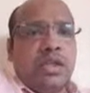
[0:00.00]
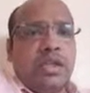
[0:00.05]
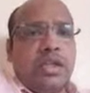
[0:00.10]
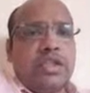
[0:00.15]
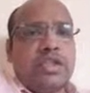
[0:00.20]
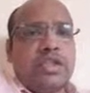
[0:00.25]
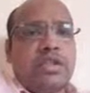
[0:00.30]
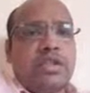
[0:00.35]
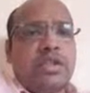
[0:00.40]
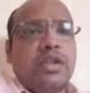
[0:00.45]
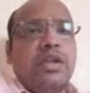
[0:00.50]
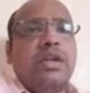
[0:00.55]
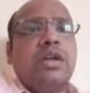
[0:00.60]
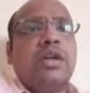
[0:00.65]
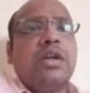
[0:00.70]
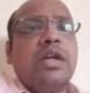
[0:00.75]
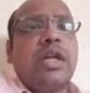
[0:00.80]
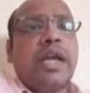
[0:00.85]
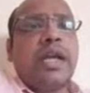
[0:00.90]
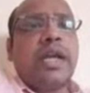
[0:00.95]
This
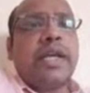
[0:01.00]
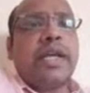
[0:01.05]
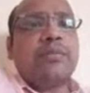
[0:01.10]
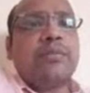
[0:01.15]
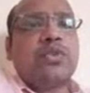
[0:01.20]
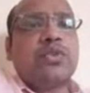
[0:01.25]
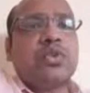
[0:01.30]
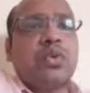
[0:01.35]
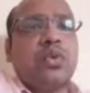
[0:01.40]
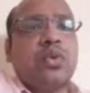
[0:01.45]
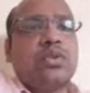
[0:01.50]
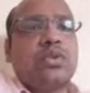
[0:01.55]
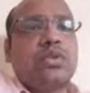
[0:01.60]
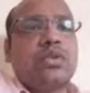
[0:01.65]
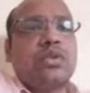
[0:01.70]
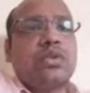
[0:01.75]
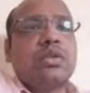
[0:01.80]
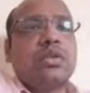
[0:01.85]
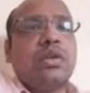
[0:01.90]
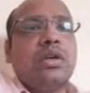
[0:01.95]
diagram
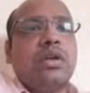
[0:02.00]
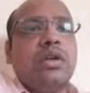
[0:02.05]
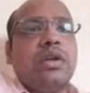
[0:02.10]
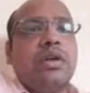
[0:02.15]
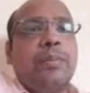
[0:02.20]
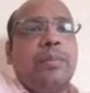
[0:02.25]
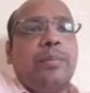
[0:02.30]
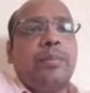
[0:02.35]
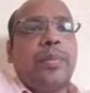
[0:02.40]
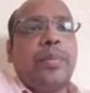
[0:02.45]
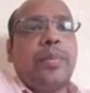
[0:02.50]
shows a